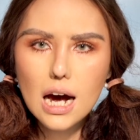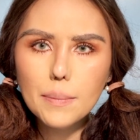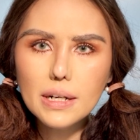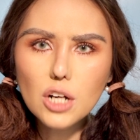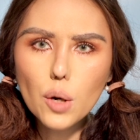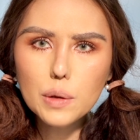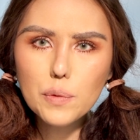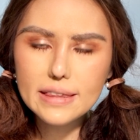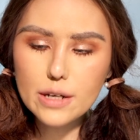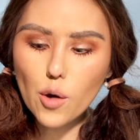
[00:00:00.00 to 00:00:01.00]
gonna go in
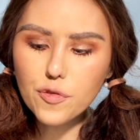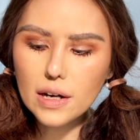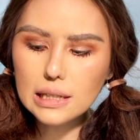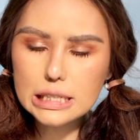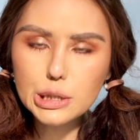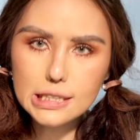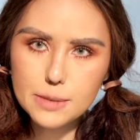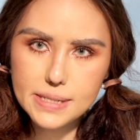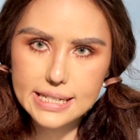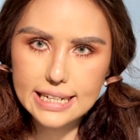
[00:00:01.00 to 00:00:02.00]
with the Ofra Liquid
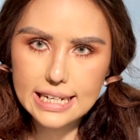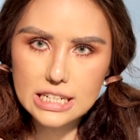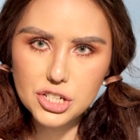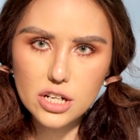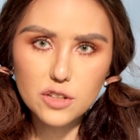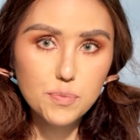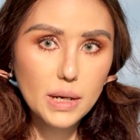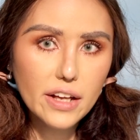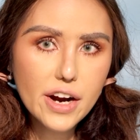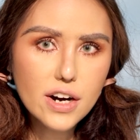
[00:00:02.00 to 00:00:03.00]
Lipstick in the shade of
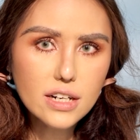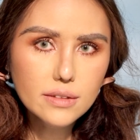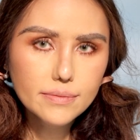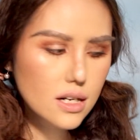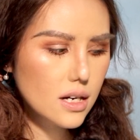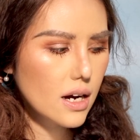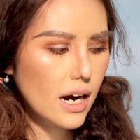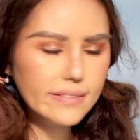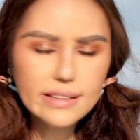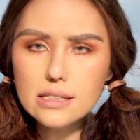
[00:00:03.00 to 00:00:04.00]
Bel Air.
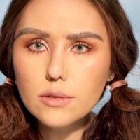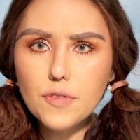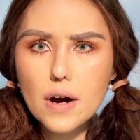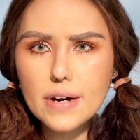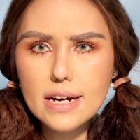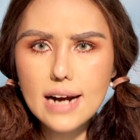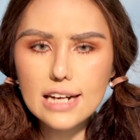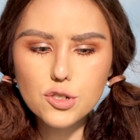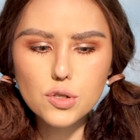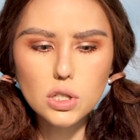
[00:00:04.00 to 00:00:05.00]
I think it's a very
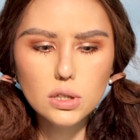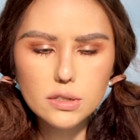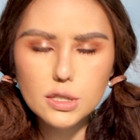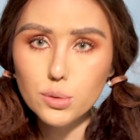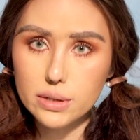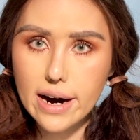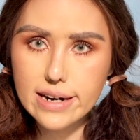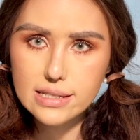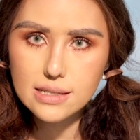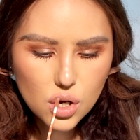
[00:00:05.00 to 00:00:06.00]
natural nude, guys.